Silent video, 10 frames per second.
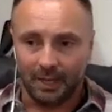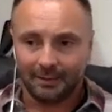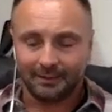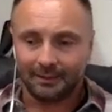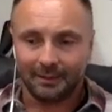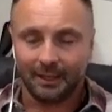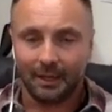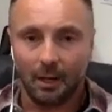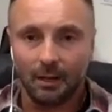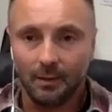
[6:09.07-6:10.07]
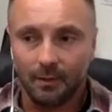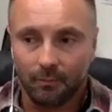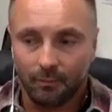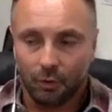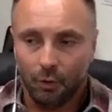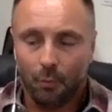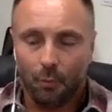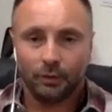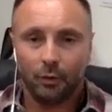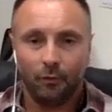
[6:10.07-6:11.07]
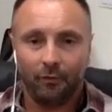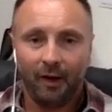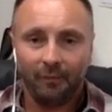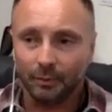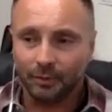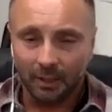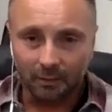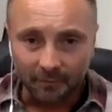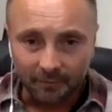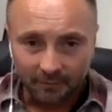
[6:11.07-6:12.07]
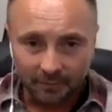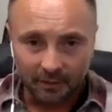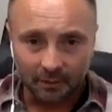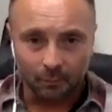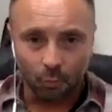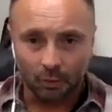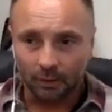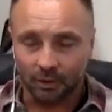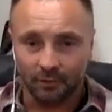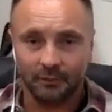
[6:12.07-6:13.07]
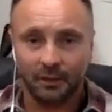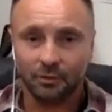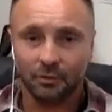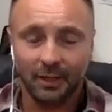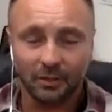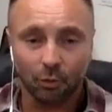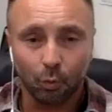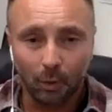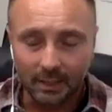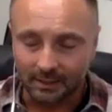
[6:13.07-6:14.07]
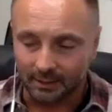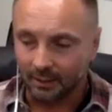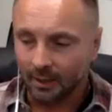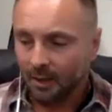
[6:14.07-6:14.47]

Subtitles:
And it's just like 2.25% on a 15-year mortgage conventional. That's crazy.